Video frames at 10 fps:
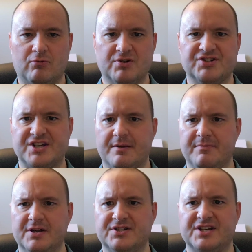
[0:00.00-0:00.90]

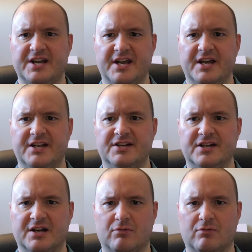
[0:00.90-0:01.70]
resentment and